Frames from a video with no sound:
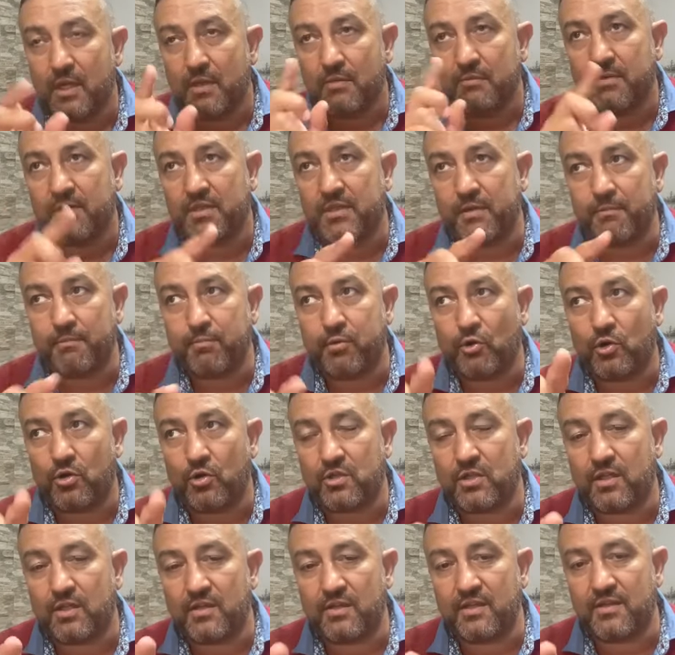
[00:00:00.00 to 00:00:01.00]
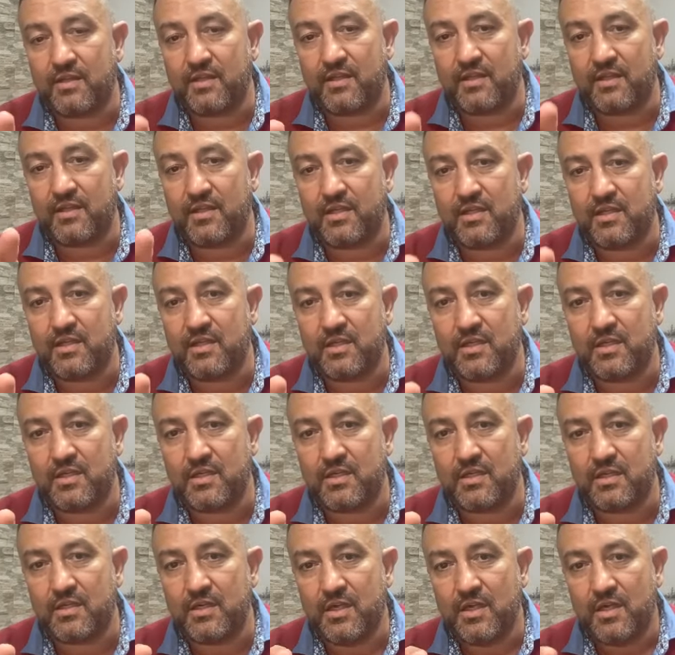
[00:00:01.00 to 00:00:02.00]
But the important thing
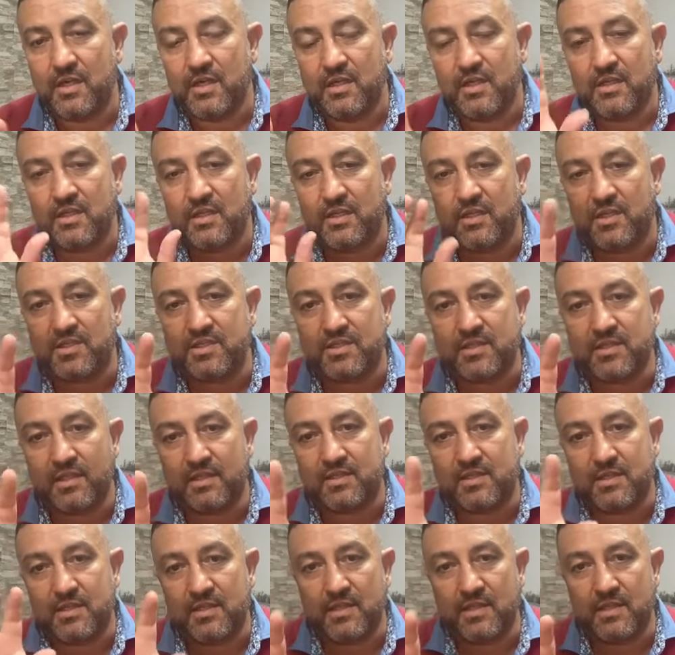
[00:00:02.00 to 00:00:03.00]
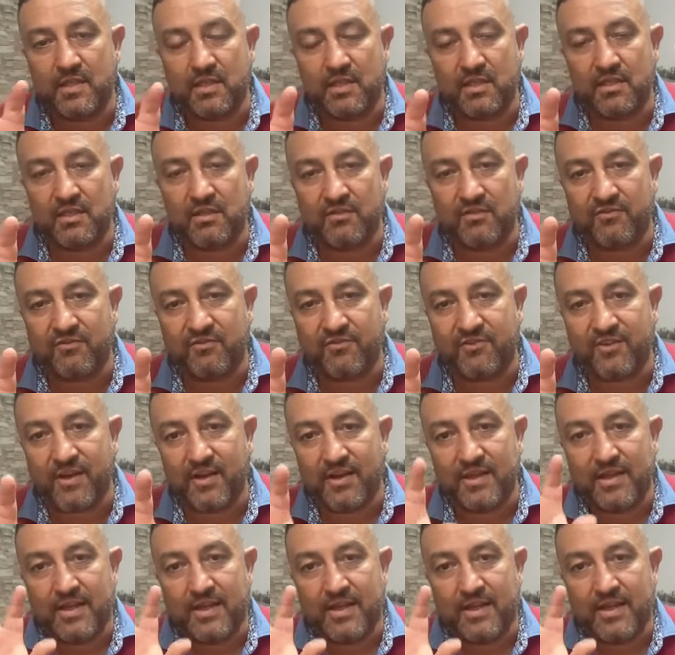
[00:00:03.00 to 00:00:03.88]
here is that if